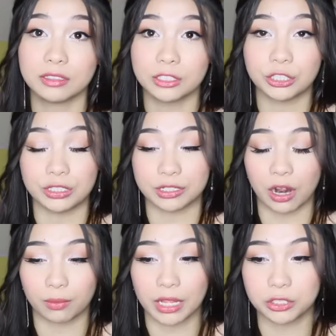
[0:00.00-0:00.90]
She's
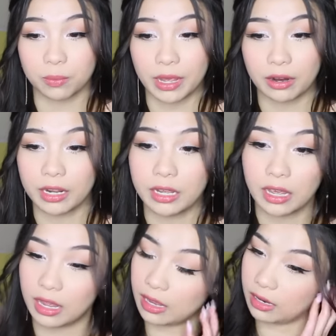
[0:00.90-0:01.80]
not Rachel Berry,
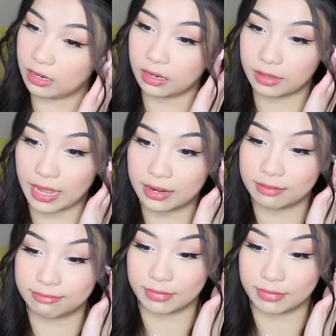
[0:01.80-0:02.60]
and that